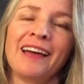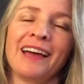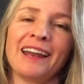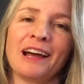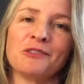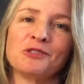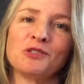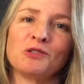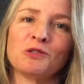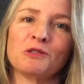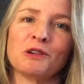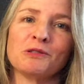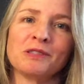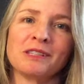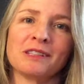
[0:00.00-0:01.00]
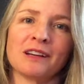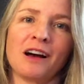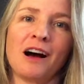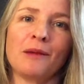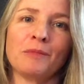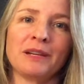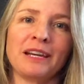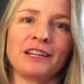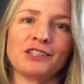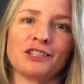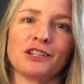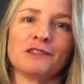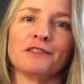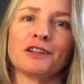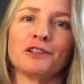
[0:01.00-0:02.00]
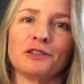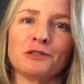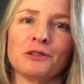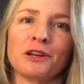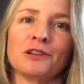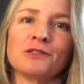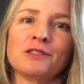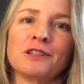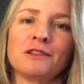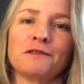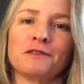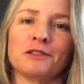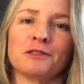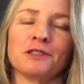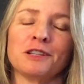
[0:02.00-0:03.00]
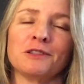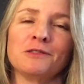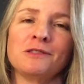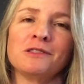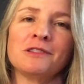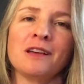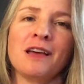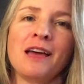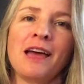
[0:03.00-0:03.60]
and how sucrose is a combination of a glucose and a fructose.